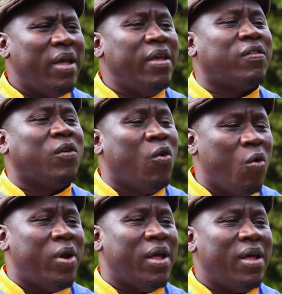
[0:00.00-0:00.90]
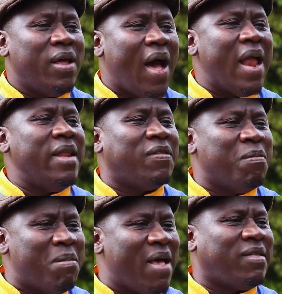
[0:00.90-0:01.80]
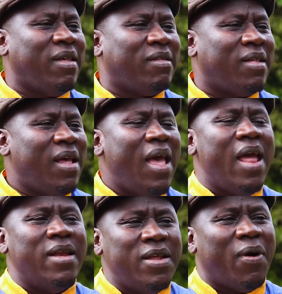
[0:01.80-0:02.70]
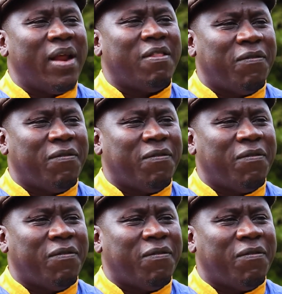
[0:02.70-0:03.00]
is good and his mercies endureth